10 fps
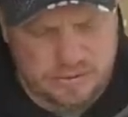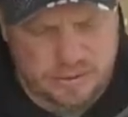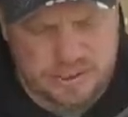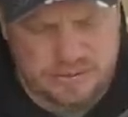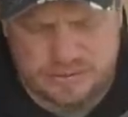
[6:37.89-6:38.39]

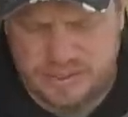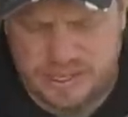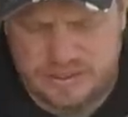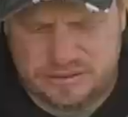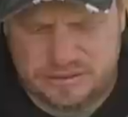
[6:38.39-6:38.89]
410
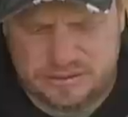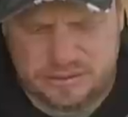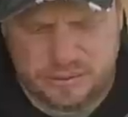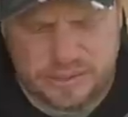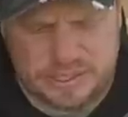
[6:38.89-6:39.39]
front
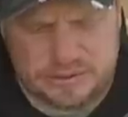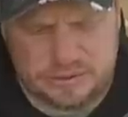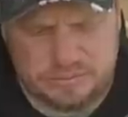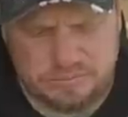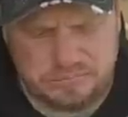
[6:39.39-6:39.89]
axle? Rear
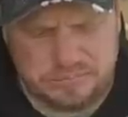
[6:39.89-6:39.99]
axle.